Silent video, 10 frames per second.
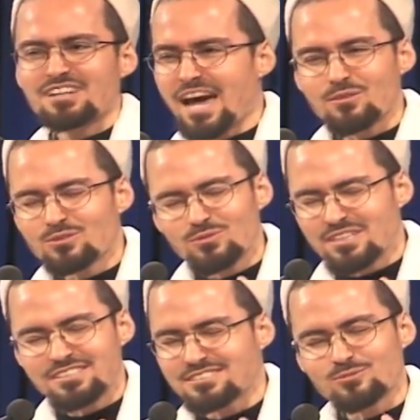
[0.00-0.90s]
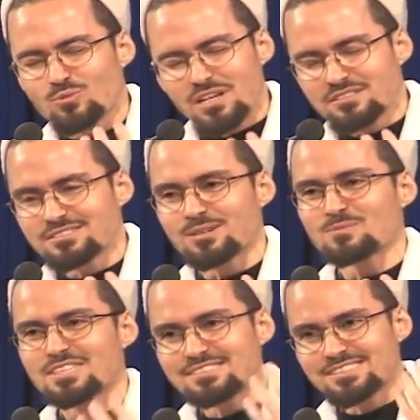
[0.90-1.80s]
I, this is wisdom.
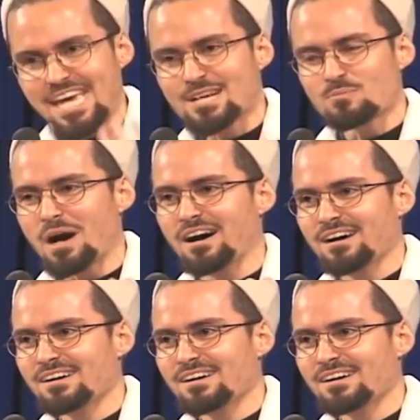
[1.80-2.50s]
This is hikmah.